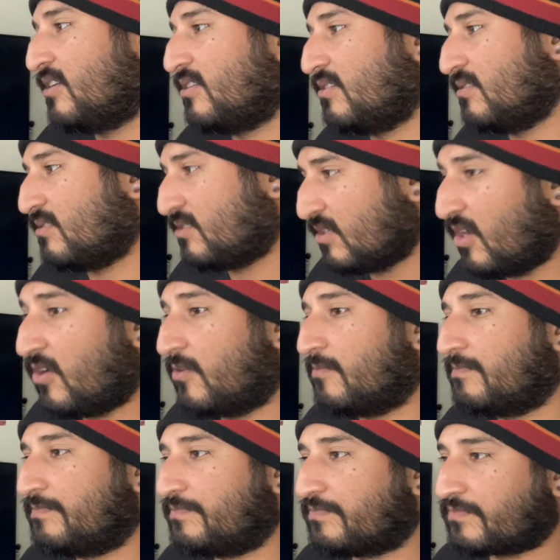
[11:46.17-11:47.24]

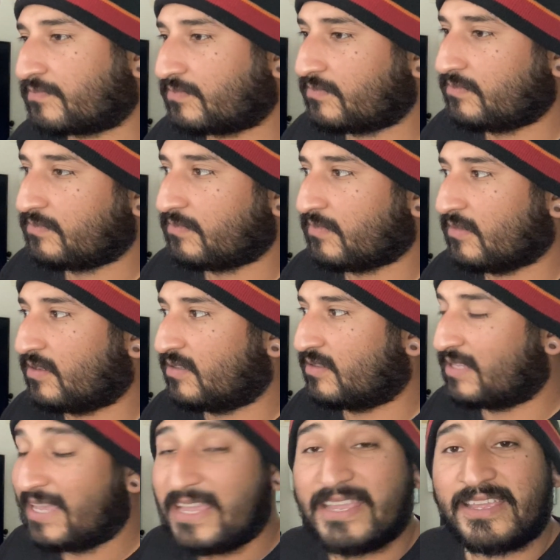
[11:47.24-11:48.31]
So
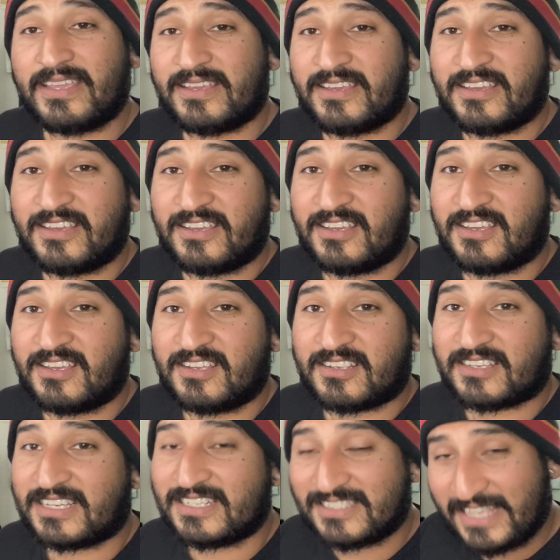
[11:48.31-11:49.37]
they
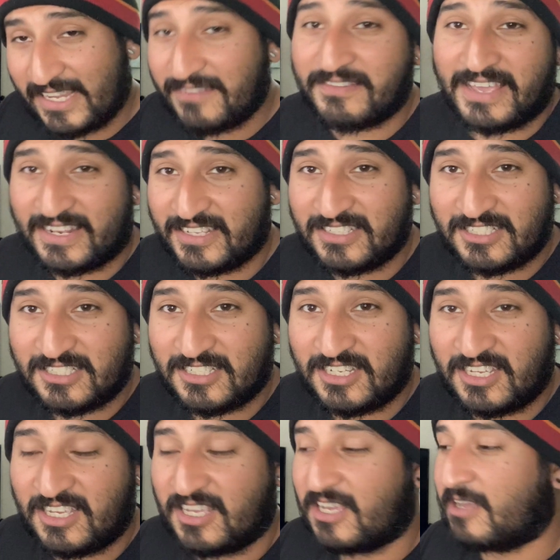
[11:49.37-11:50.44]
can take advantage,
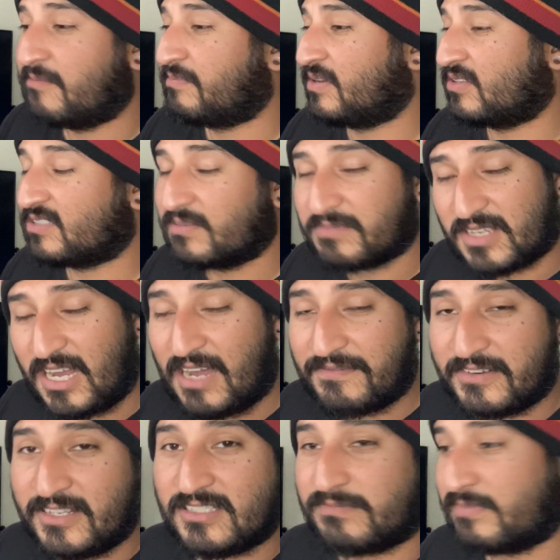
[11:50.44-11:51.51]
build some
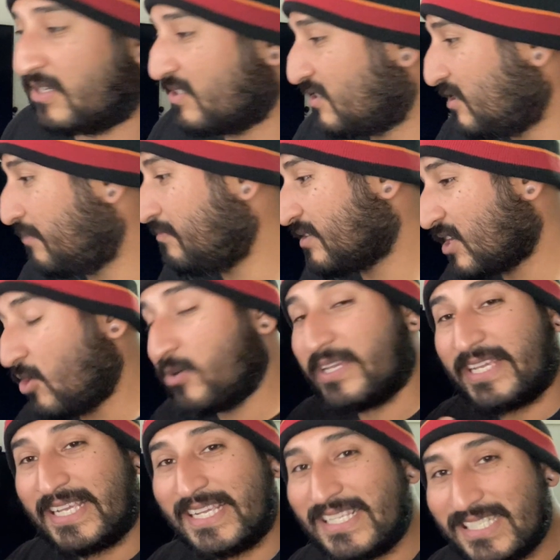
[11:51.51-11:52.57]
confidence, build some
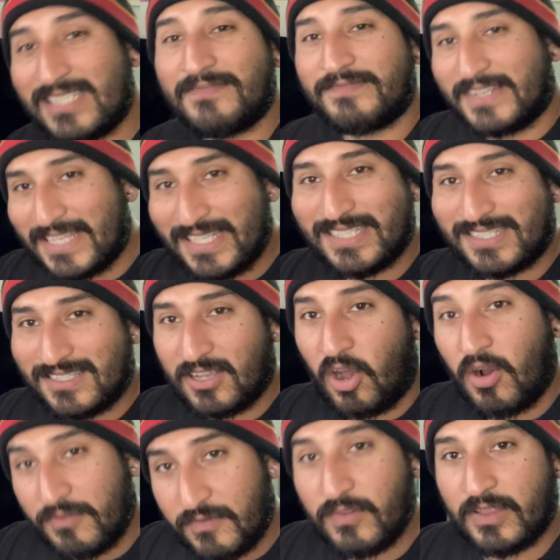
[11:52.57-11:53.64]
cohesiveness,
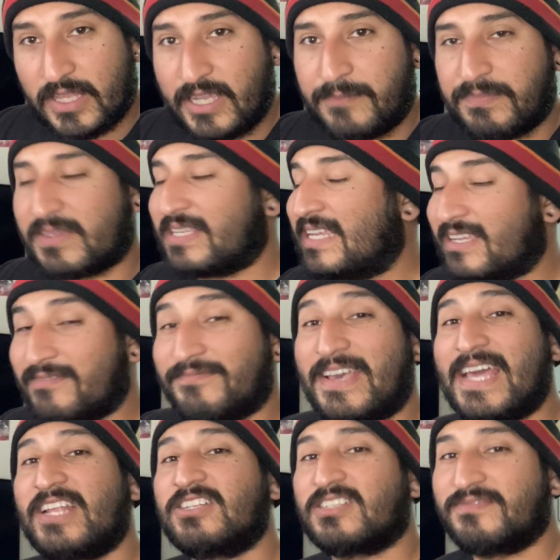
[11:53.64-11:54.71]
hopefully take
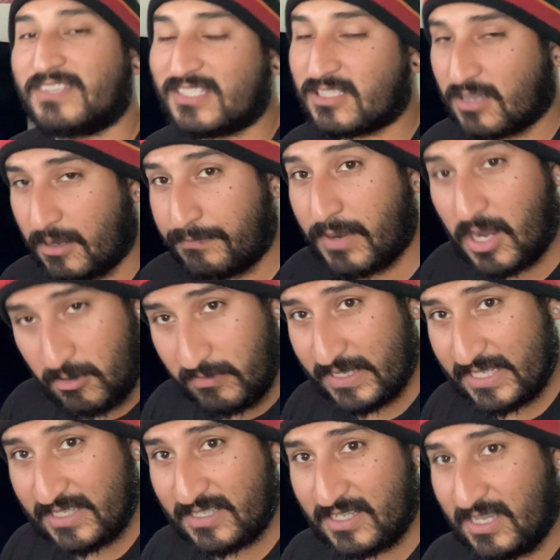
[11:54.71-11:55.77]
advantage of this
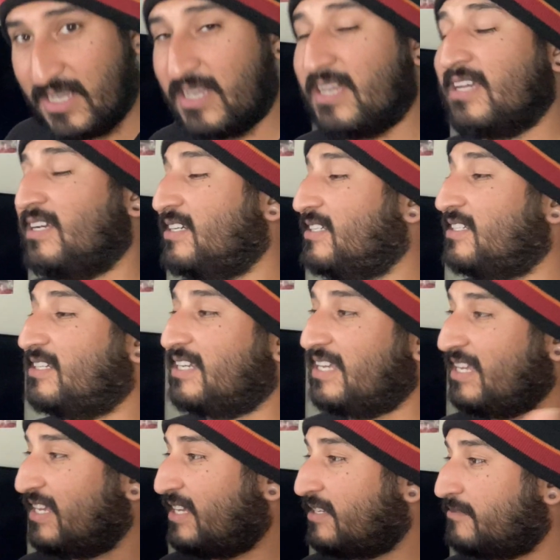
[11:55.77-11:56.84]
opponent,
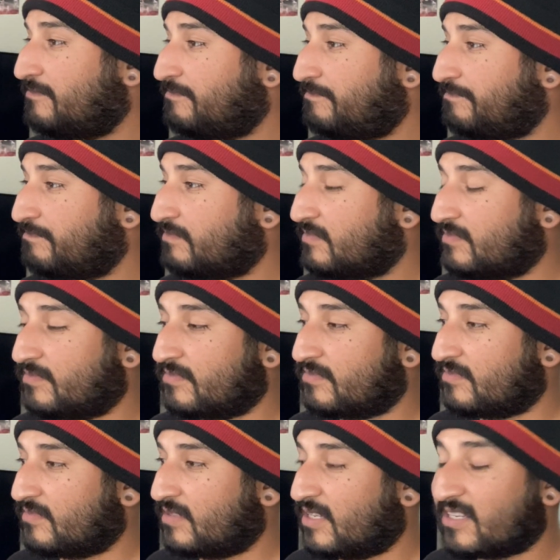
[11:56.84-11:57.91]
and
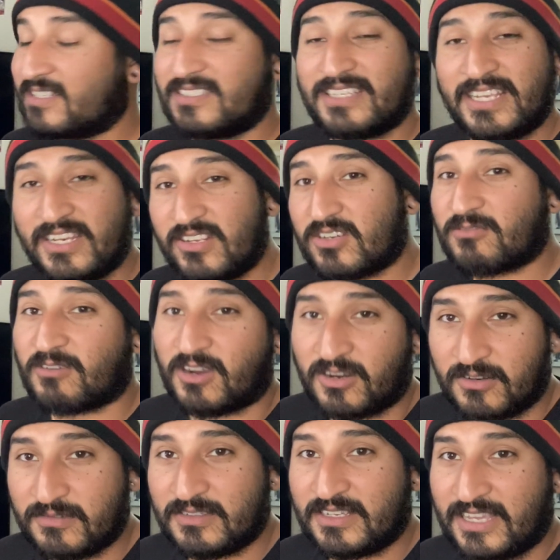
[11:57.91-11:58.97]
continue to
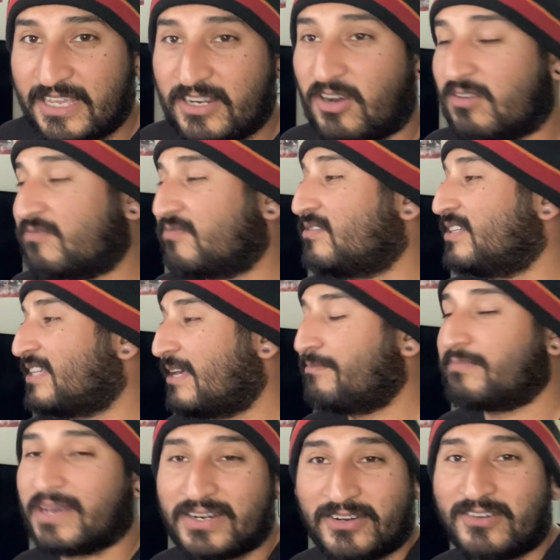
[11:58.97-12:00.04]
grow and hopefully
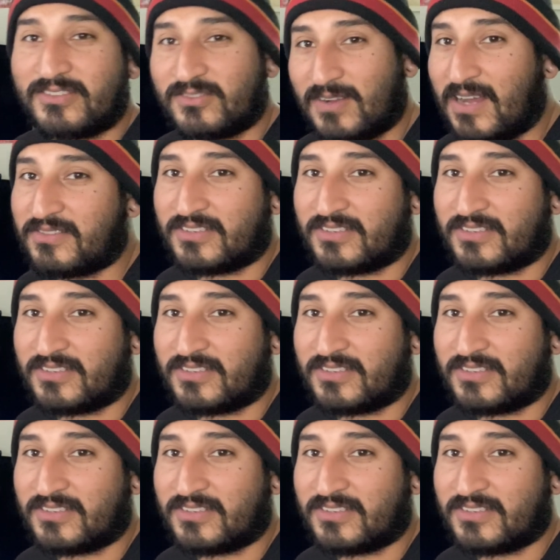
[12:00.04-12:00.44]
get better throughout the